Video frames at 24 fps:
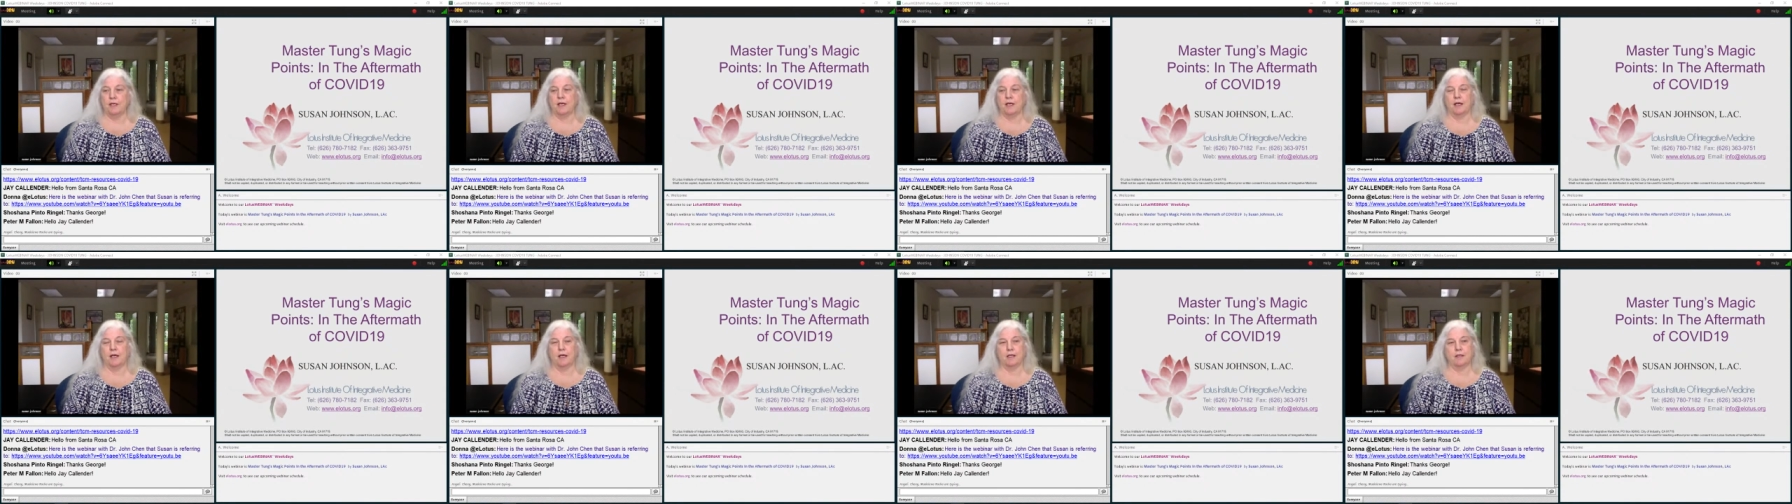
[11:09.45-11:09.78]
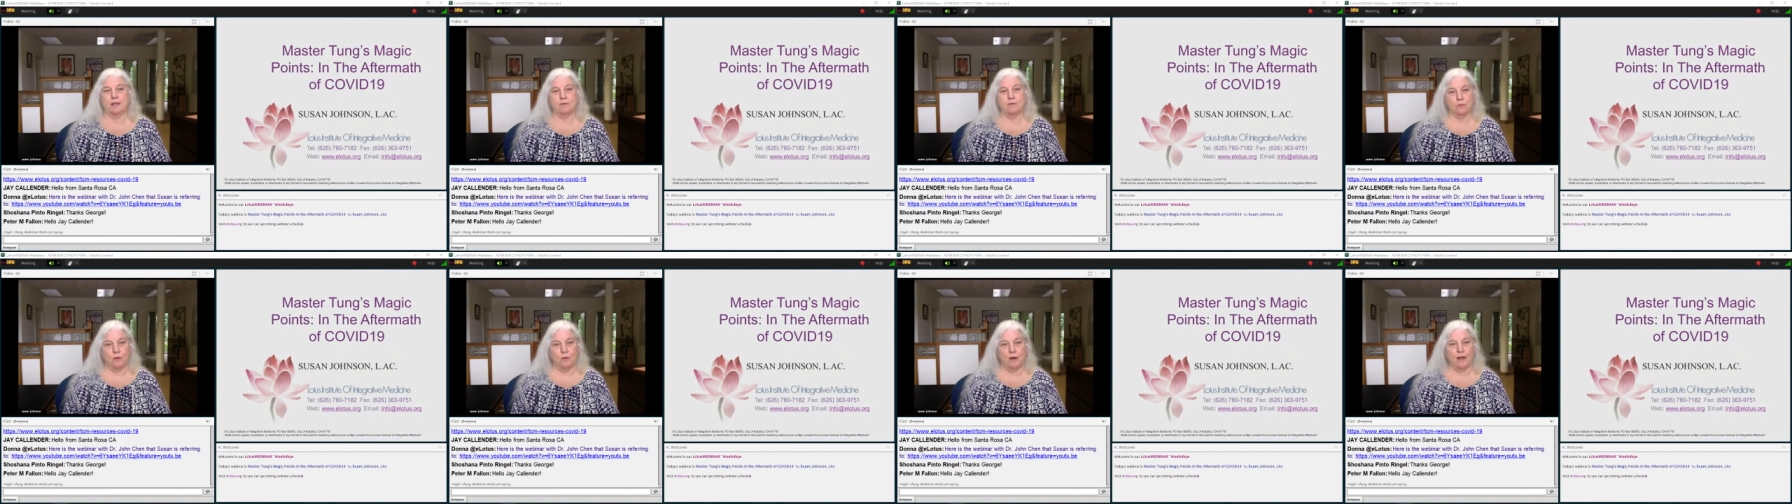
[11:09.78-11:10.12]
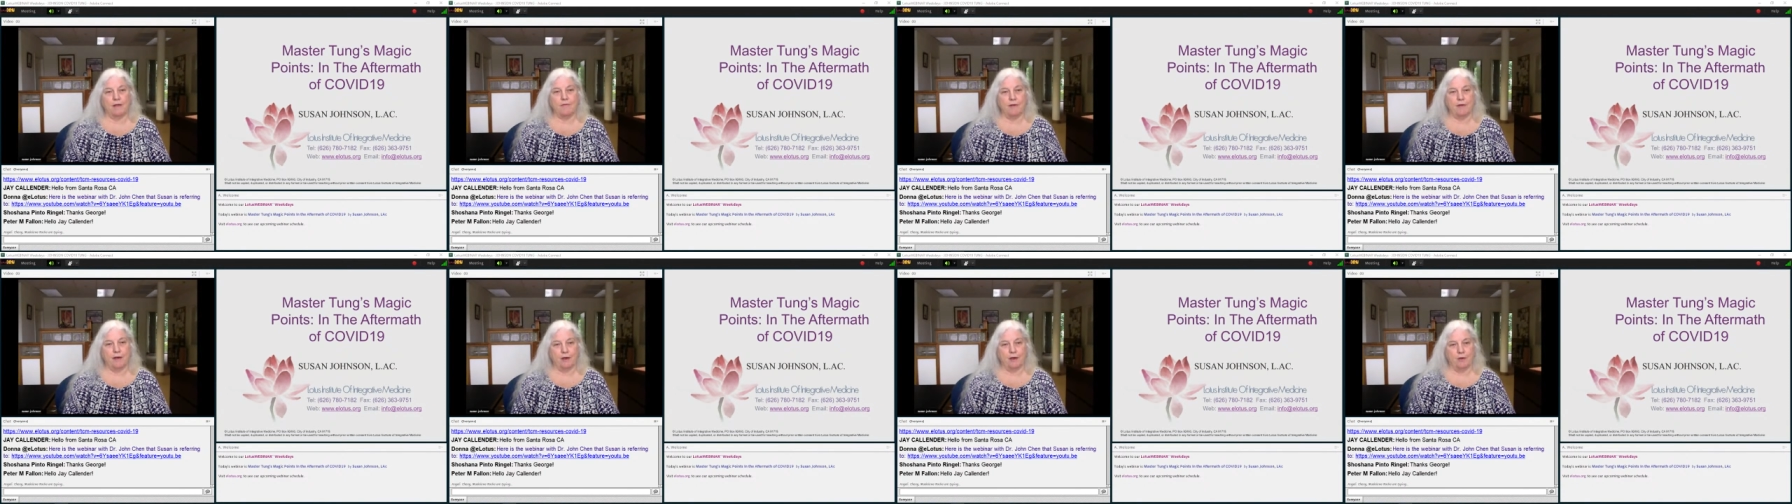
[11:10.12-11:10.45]
Uh, his
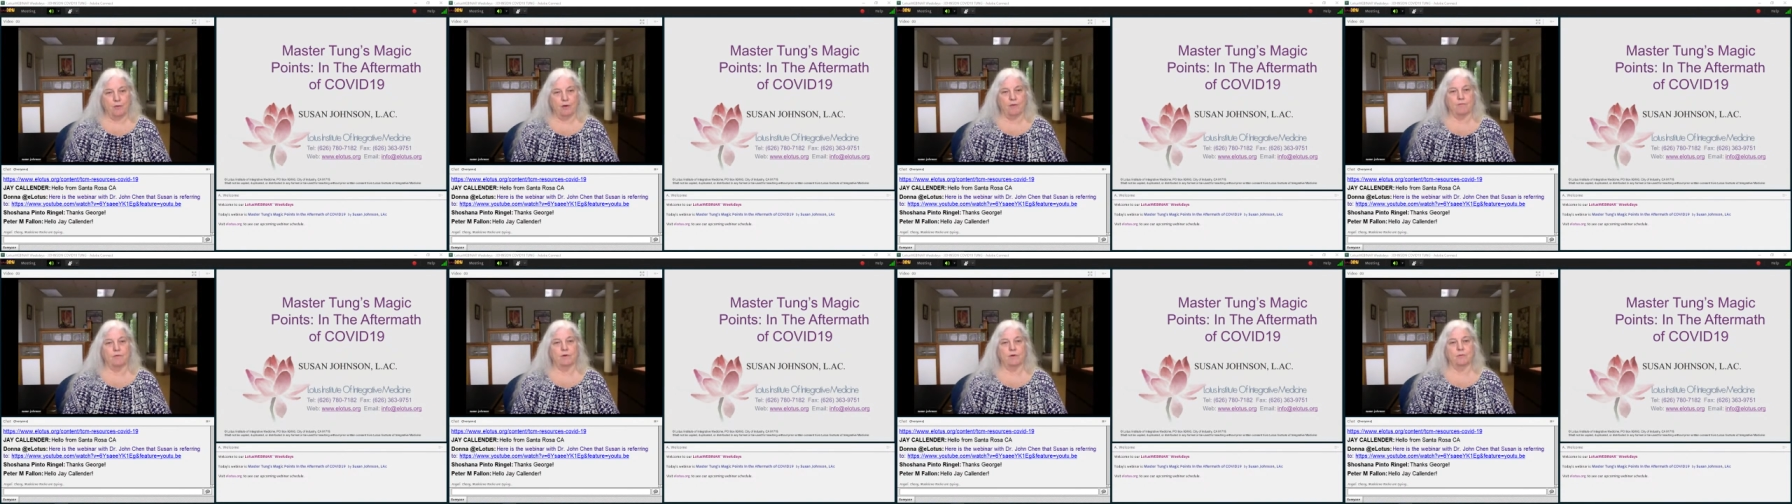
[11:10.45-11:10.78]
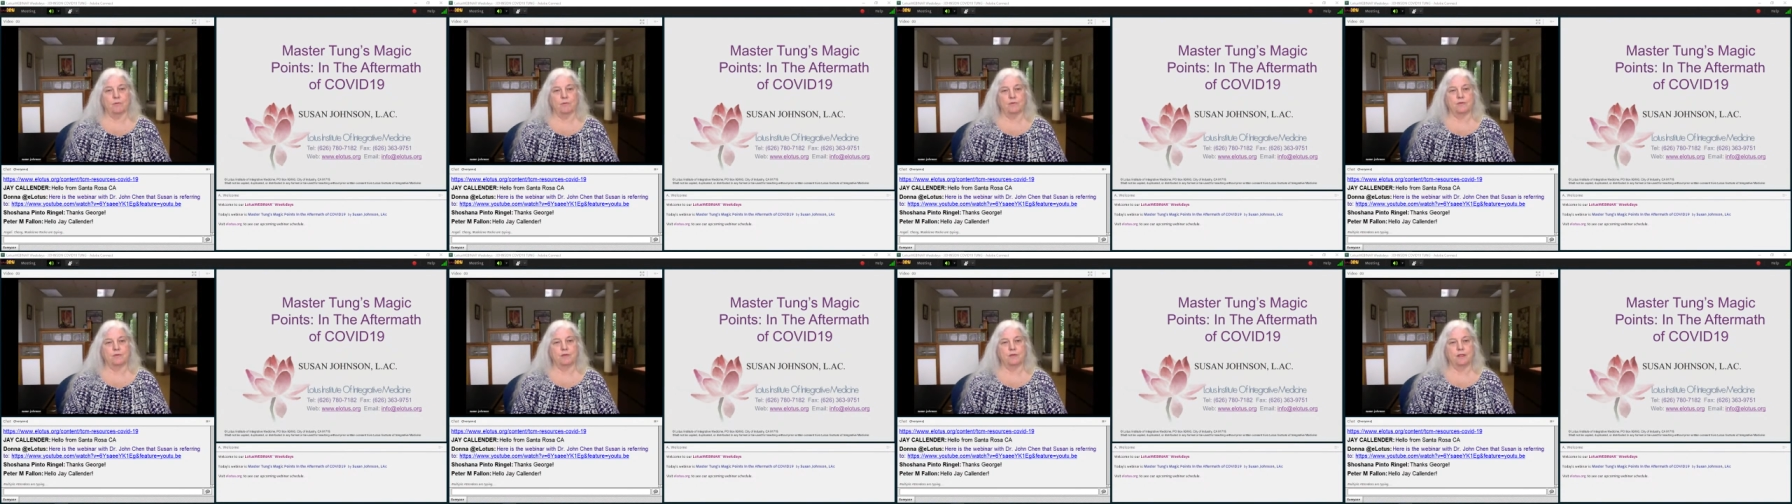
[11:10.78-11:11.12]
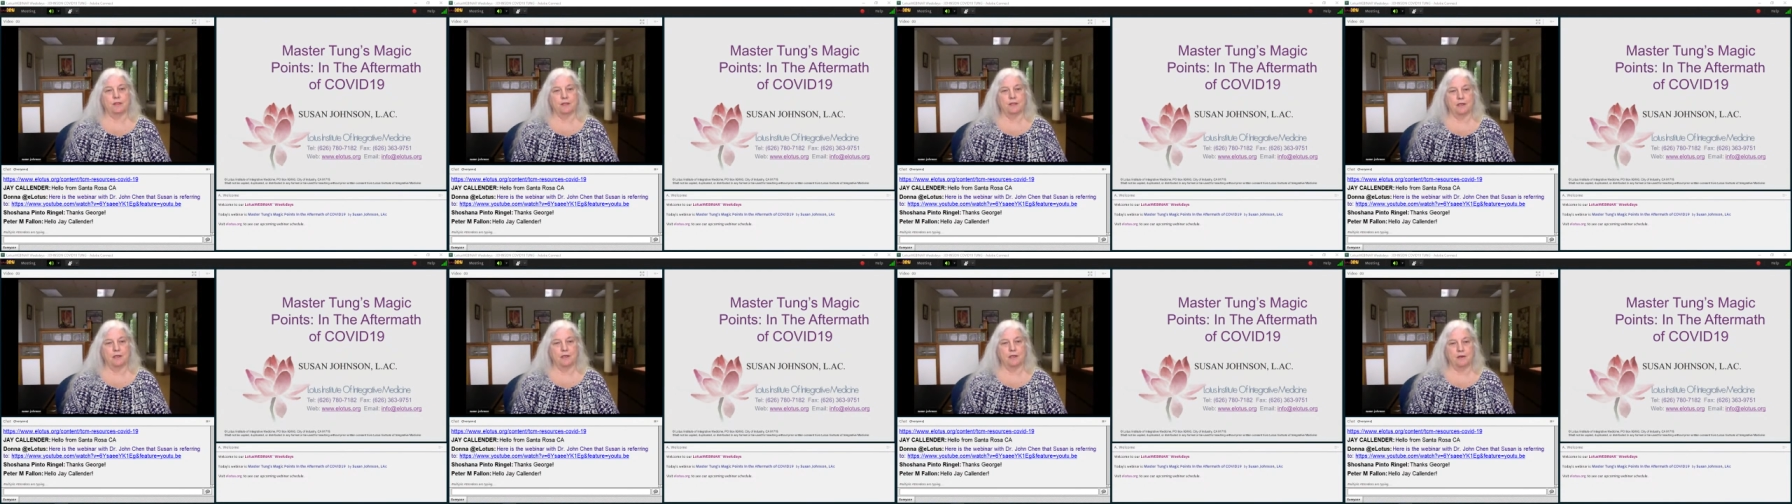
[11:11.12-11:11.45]
wife, however, was
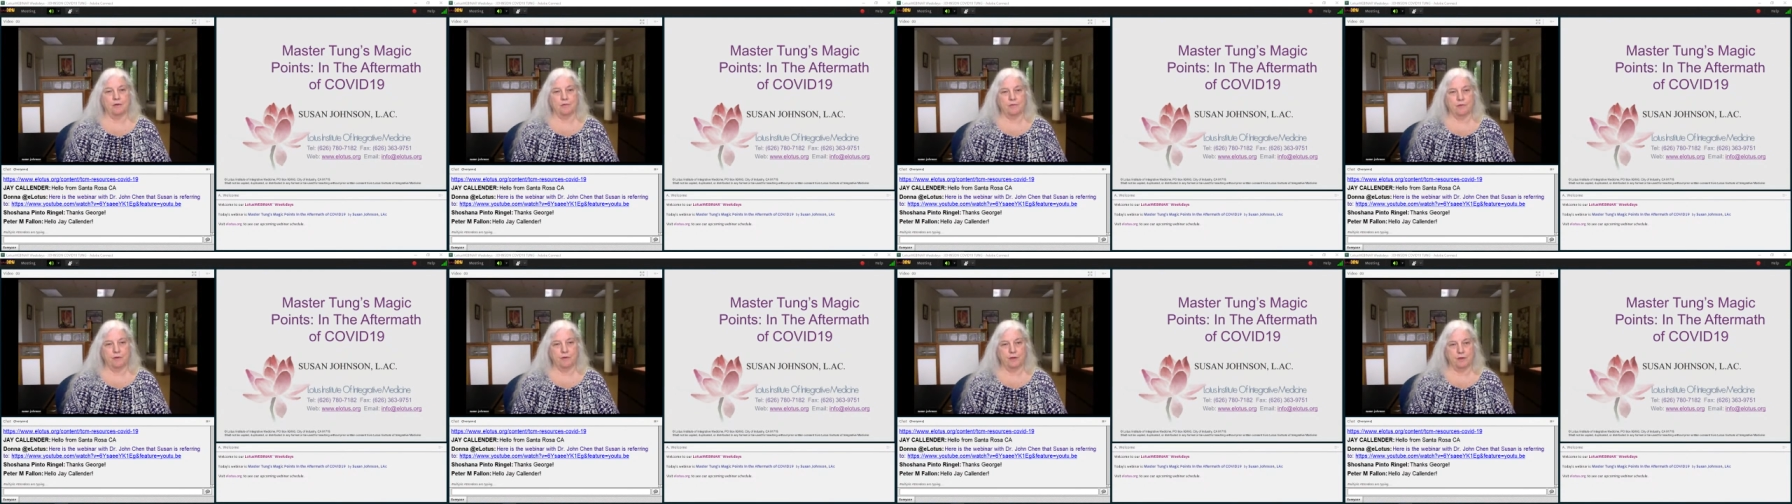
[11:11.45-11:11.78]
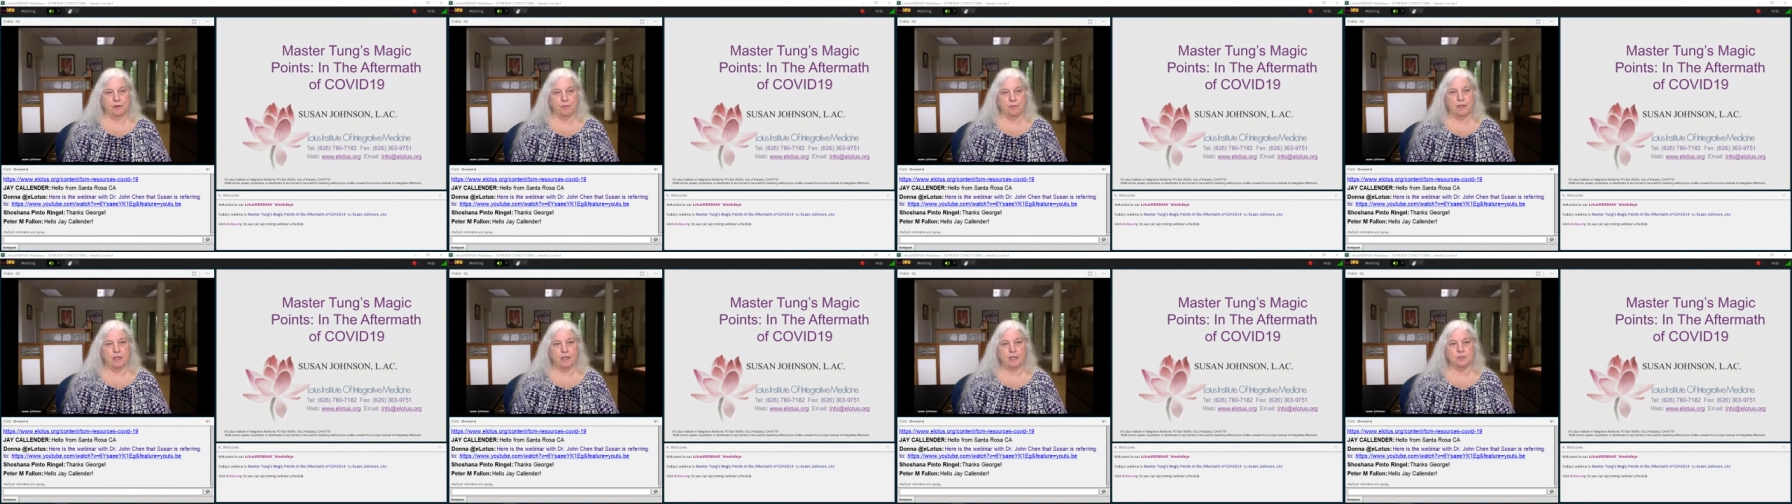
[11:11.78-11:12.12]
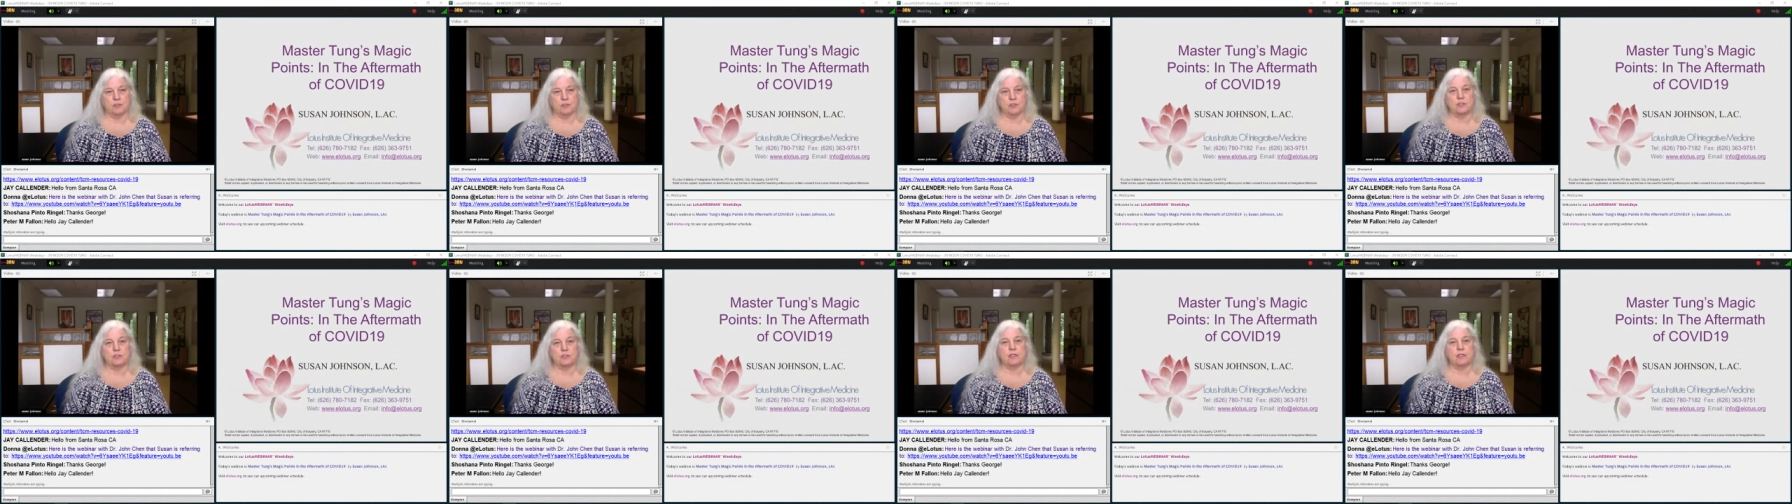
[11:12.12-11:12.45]
taking care of him,
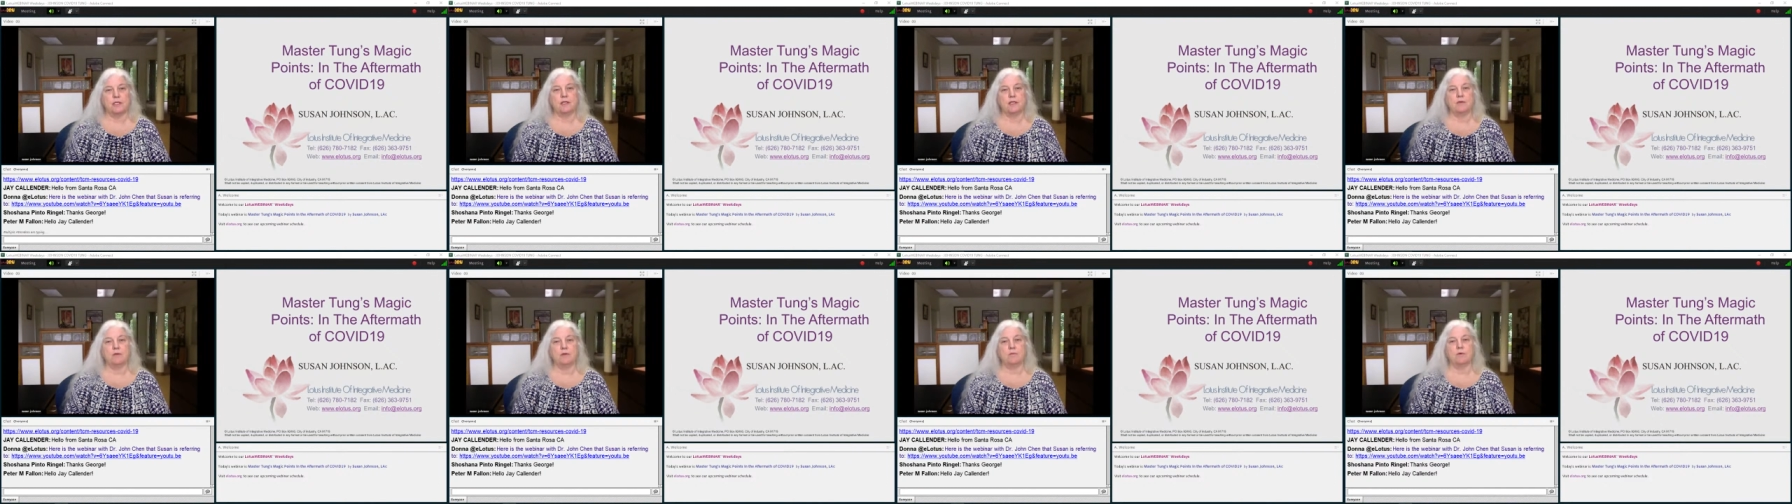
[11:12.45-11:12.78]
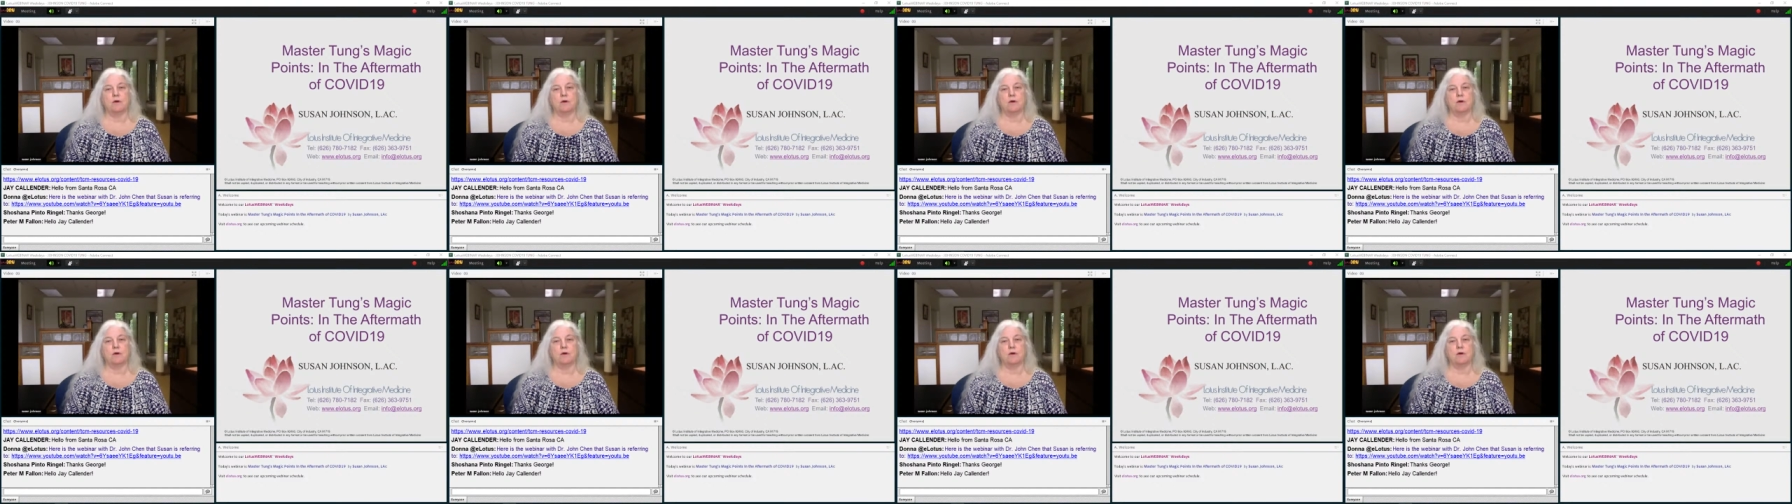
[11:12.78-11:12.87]
and she